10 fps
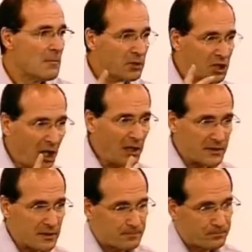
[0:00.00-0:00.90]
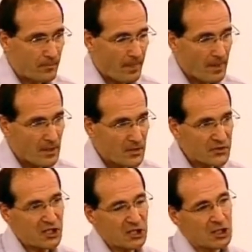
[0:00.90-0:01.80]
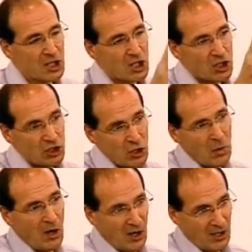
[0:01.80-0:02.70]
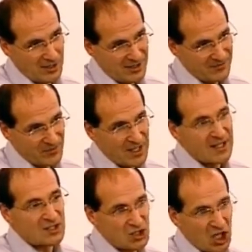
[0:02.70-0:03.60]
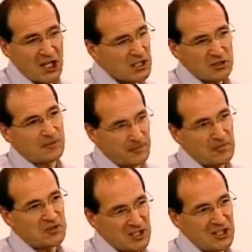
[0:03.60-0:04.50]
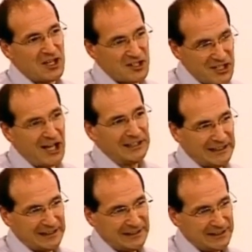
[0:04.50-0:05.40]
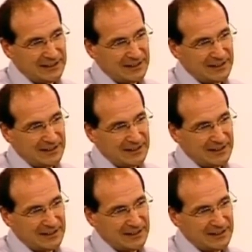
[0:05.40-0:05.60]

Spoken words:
Because, you see, you are 10 to 15 years younger